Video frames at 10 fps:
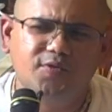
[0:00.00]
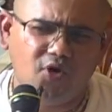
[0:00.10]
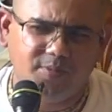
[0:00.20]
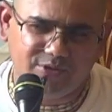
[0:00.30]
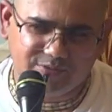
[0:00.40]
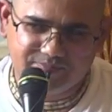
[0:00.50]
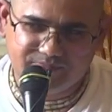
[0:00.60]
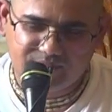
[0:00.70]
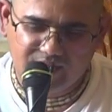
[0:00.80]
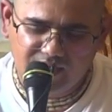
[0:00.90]
from you.
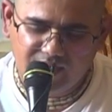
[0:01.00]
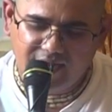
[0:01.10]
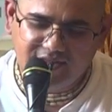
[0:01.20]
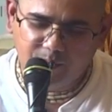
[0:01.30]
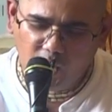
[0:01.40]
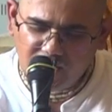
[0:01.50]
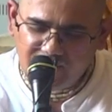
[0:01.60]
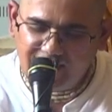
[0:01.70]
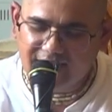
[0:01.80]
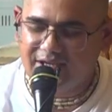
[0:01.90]
And the more
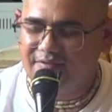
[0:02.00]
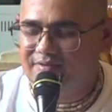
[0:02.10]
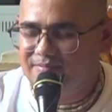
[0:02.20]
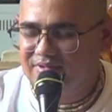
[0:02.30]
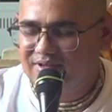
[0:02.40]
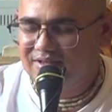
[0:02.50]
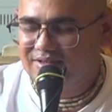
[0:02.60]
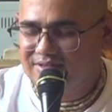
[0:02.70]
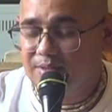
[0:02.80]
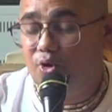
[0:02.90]
we give,
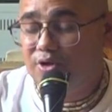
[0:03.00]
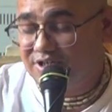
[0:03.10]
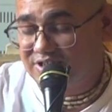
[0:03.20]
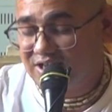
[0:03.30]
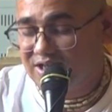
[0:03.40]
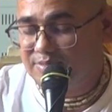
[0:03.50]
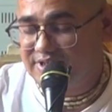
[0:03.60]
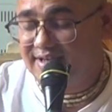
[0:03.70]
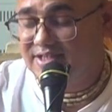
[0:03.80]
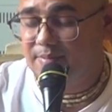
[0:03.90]
the more Krishna comes.
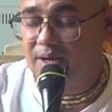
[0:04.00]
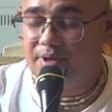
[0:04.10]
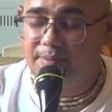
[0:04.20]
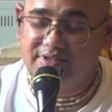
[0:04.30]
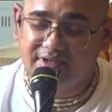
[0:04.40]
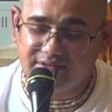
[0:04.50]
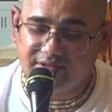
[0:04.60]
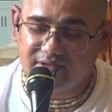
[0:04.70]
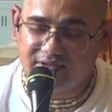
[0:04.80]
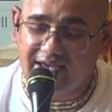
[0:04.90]
Ye tamam
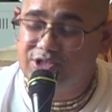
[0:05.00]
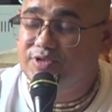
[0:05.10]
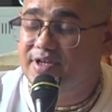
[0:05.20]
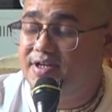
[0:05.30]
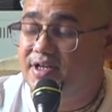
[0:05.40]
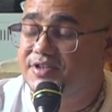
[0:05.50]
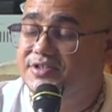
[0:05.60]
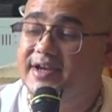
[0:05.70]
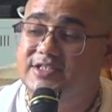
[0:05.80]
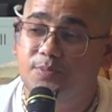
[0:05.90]
prapadyante. As you surrender,
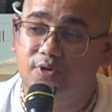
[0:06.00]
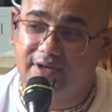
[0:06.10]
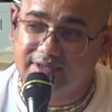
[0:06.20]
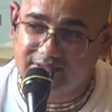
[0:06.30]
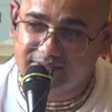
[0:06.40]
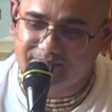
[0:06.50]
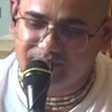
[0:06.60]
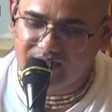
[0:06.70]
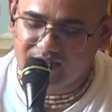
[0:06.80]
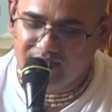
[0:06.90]
Krishna reciprocates.
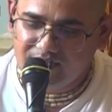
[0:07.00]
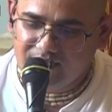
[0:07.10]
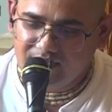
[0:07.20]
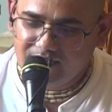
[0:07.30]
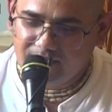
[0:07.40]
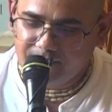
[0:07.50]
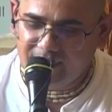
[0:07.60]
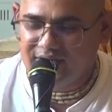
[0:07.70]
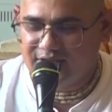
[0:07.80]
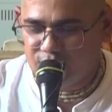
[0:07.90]

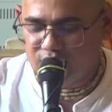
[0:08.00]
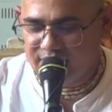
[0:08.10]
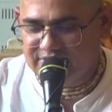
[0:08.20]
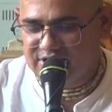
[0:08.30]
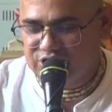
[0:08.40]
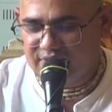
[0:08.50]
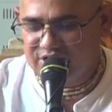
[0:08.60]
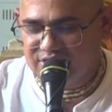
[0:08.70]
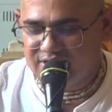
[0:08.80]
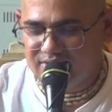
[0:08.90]
But due to our
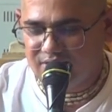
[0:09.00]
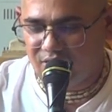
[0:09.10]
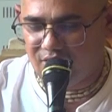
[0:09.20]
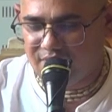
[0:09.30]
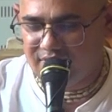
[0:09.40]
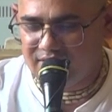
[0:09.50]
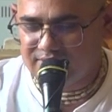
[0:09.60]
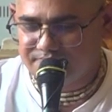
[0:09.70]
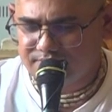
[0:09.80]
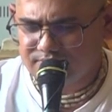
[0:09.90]
situation or
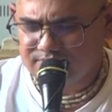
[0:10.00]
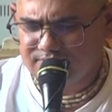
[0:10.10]
our